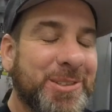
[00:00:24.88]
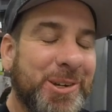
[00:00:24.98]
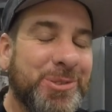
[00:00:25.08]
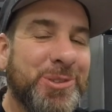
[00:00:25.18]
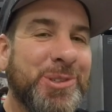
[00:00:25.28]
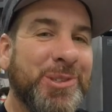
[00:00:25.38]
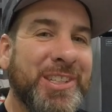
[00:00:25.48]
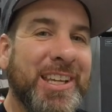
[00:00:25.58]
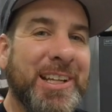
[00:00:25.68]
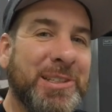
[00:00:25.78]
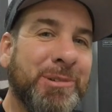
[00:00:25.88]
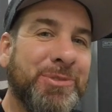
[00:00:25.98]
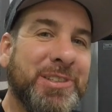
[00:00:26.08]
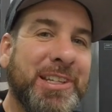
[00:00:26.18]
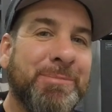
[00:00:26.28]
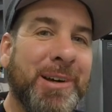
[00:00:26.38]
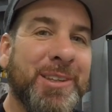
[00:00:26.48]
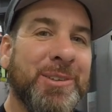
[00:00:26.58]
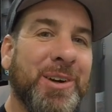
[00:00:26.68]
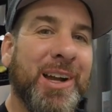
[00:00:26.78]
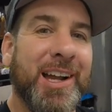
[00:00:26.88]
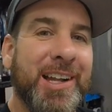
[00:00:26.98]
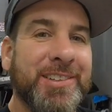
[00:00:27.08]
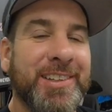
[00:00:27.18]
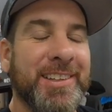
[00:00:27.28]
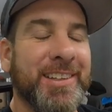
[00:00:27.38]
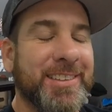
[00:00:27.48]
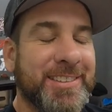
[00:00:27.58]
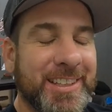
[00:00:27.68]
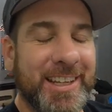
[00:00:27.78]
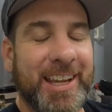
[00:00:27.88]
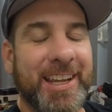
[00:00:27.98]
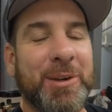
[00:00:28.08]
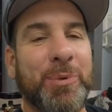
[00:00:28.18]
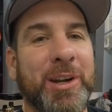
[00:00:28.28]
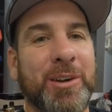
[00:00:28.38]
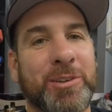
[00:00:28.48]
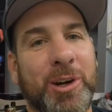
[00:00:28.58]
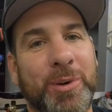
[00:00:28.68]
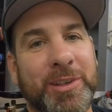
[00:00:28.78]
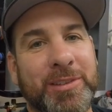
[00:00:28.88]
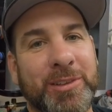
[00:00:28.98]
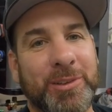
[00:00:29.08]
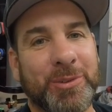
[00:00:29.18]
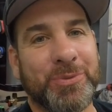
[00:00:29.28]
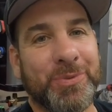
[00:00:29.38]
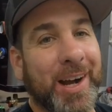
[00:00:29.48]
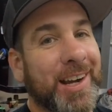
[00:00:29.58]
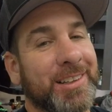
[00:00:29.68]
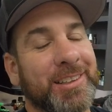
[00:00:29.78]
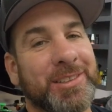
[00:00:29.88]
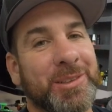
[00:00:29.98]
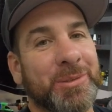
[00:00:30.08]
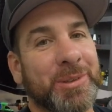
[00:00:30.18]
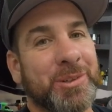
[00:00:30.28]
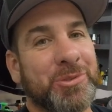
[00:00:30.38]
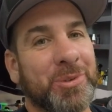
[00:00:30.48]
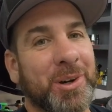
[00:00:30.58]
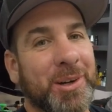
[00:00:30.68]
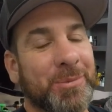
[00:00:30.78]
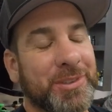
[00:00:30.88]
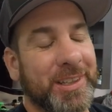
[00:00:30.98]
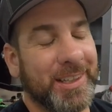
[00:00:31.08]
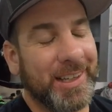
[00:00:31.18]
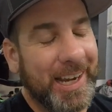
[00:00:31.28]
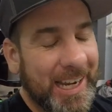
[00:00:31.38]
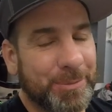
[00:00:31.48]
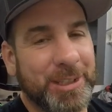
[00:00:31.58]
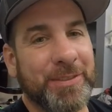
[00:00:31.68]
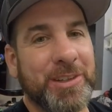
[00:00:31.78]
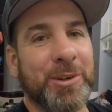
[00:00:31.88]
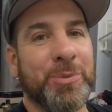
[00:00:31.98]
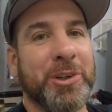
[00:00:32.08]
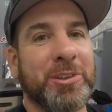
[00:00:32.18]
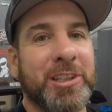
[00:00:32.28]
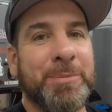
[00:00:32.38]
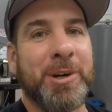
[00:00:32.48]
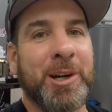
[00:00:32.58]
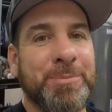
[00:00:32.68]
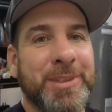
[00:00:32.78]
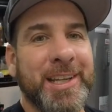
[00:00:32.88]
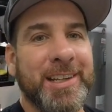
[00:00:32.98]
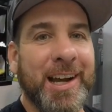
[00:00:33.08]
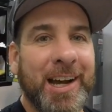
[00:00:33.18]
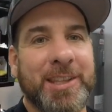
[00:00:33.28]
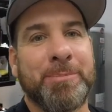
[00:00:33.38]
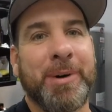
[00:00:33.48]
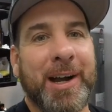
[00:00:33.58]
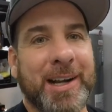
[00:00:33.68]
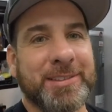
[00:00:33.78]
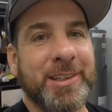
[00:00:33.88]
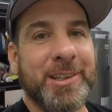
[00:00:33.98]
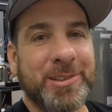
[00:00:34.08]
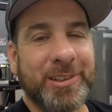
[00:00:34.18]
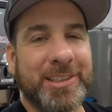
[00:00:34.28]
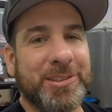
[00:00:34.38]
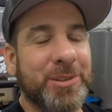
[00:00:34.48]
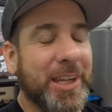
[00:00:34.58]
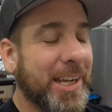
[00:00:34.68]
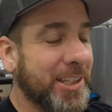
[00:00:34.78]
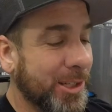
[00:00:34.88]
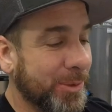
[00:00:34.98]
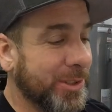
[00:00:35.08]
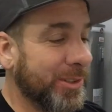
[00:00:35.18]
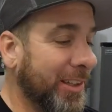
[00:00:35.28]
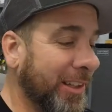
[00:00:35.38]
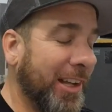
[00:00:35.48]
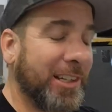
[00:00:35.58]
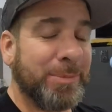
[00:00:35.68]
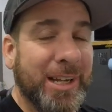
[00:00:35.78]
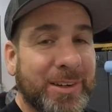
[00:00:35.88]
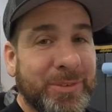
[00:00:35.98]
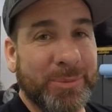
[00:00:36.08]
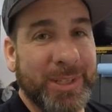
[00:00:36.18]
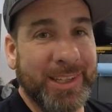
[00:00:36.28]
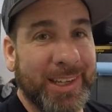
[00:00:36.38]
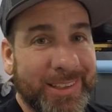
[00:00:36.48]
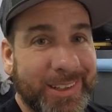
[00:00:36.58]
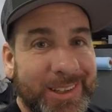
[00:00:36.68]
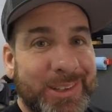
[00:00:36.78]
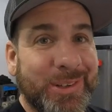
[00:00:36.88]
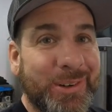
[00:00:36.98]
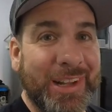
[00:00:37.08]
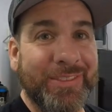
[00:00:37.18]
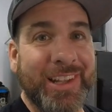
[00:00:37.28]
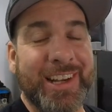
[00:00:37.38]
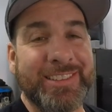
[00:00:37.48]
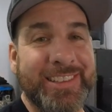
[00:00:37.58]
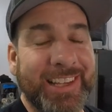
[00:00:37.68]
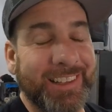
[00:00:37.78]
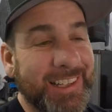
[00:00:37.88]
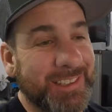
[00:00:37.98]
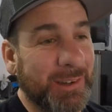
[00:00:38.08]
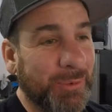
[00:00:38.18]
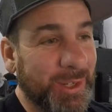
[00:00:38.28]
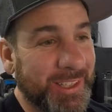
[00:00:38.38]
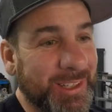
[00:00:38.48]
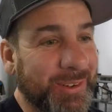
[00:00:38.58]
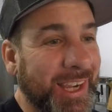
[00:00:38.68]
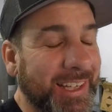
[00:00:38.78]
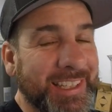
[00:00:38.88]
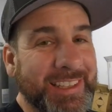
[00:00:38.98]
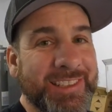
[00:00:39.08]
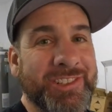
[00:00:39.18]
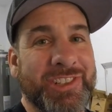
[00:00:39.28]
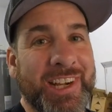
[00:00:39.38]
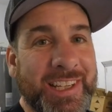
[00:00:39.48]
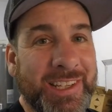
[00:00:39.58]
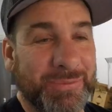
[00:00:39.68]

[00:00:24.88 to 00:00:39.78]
Toaster Tuesday. Thanks so much for stopping by the garage. Today, we are going to finally do the rear drums, and I'm going to give you a rear lip update on the box. So let's do that. You know, we turned the clocks back over the weekend, so I don't have a lot of daylight, so I wanted to go ahead and get this shot in